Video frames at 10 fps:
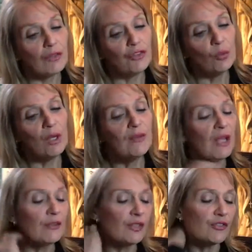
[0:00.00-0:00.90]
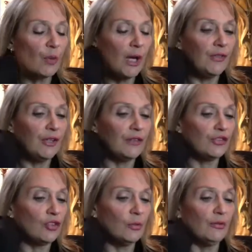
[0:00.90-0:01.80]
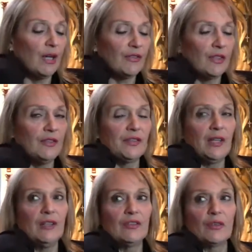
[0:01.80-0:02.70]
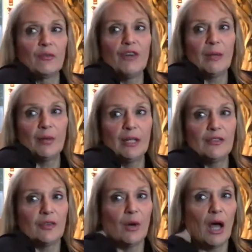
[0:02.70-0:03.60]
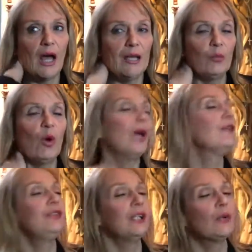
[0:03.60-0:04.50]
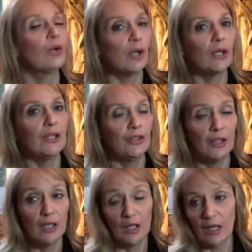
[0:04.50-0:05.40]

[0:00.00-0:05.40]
So one of the other reasons why I think the Schumann resonance is vibrating so high and why I feel like we're going under